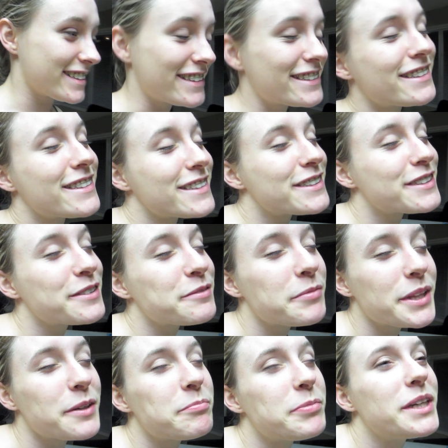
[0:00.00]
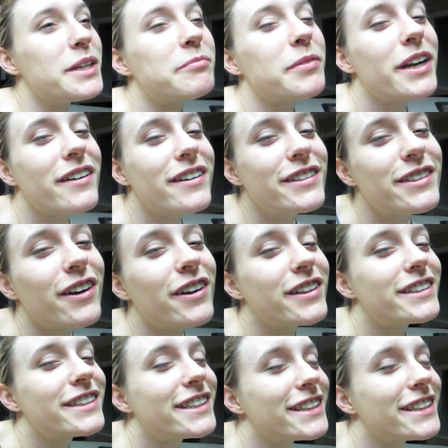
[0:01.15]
Uh, but they're peanut butter and chocolate